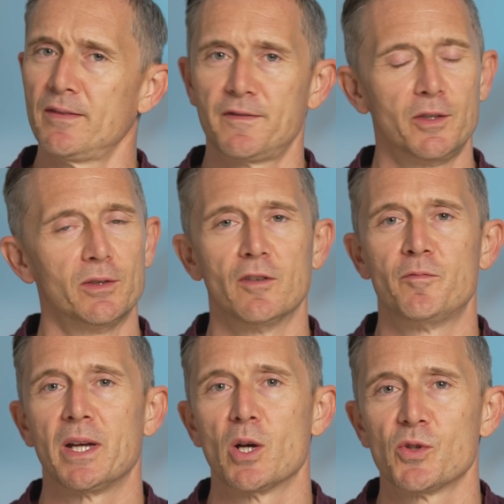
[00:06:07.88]
if you love
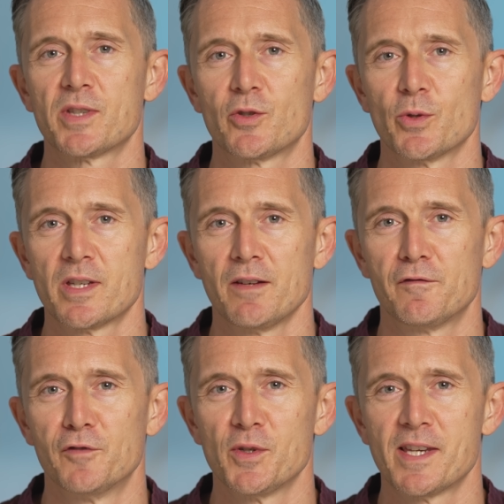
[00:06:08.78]
big old citrusy
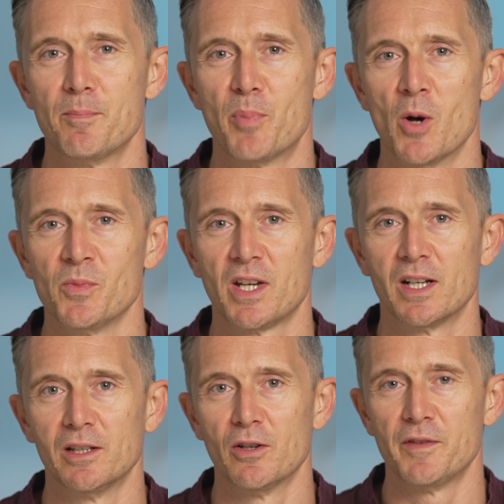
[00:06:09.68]
fruity bombs, you're
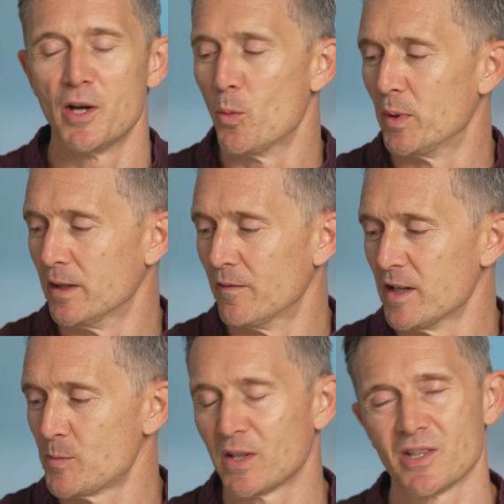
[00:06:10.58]
gonna love the opening of
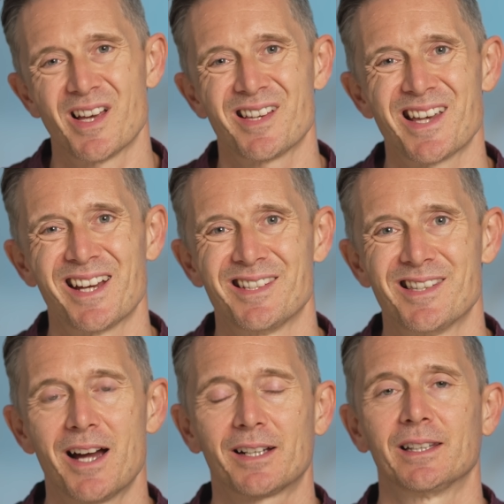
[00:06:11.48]
this because that's
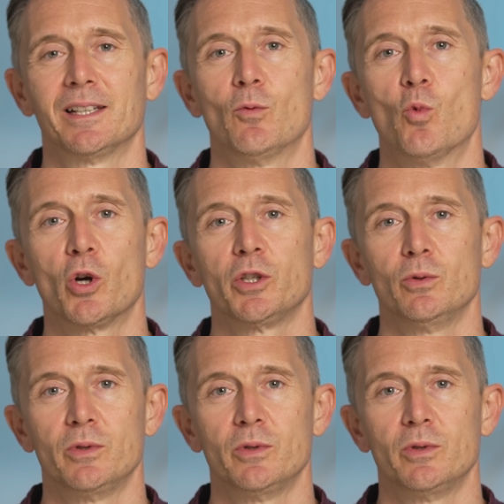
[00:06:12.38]
exactly what you